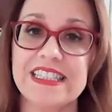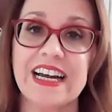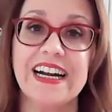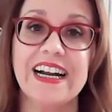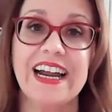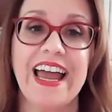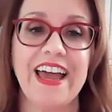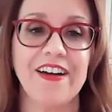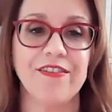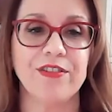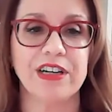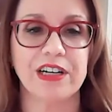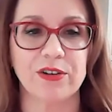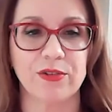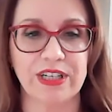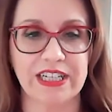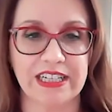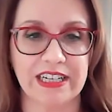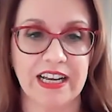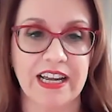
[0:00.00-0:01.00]
are
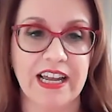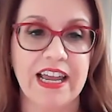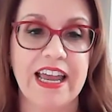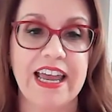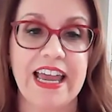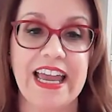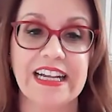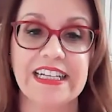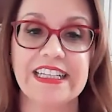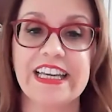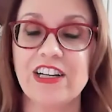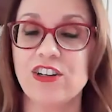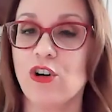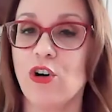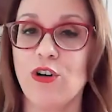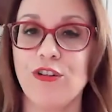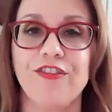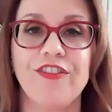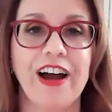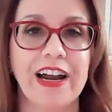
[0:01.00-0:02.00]
evergreen and can
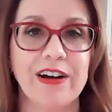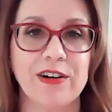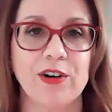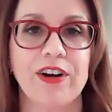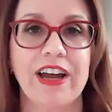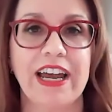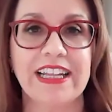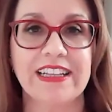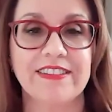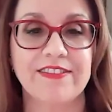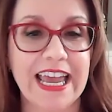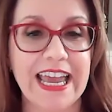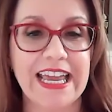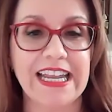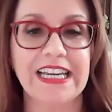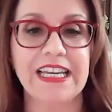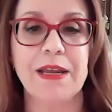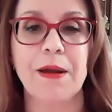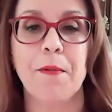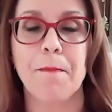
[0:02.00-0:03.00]
go viral at
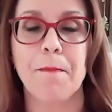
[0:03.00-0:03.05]
any